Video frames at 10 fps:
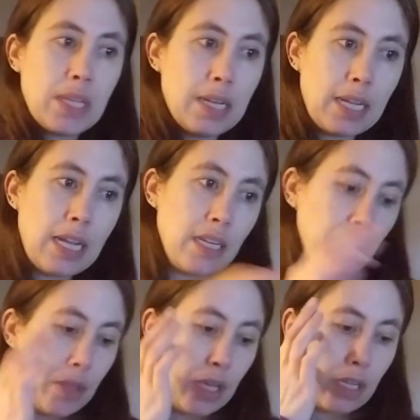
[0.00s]
and I got
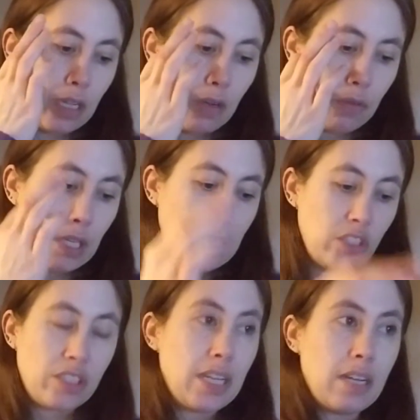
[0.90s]
nothing. I really
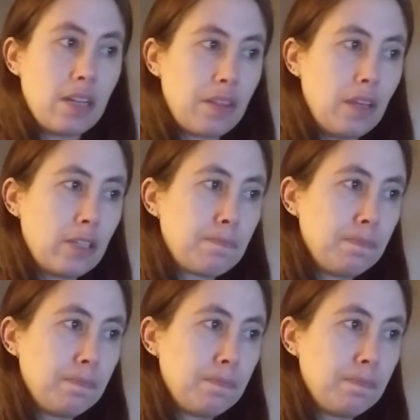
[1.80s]
just got nothing